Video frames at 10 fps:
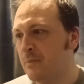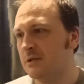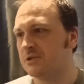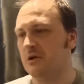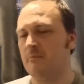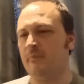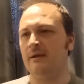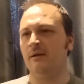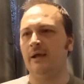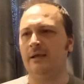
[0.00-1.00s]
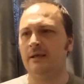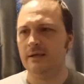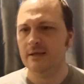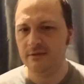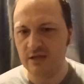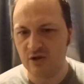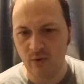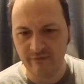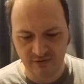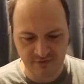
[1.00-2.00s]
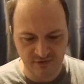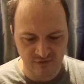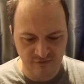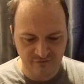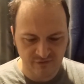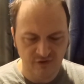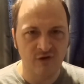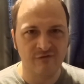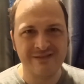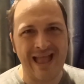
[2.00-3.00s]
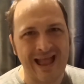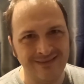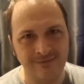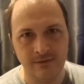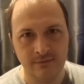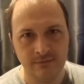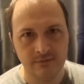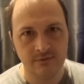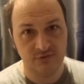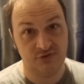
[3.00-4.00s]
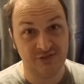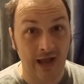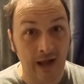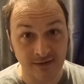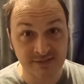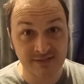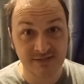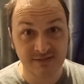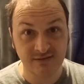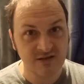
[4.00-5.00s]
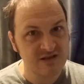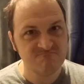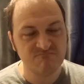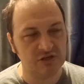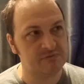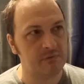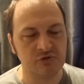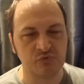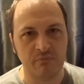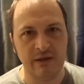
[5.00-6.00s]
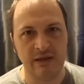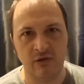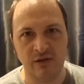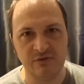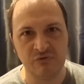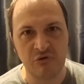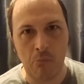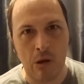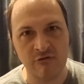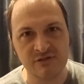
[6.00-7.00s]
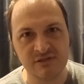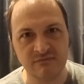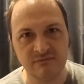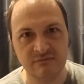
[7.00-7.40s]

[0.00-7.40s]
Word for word: So it'd be like the equivalent of of an ant to us, I suppose, would be an ideal comparison.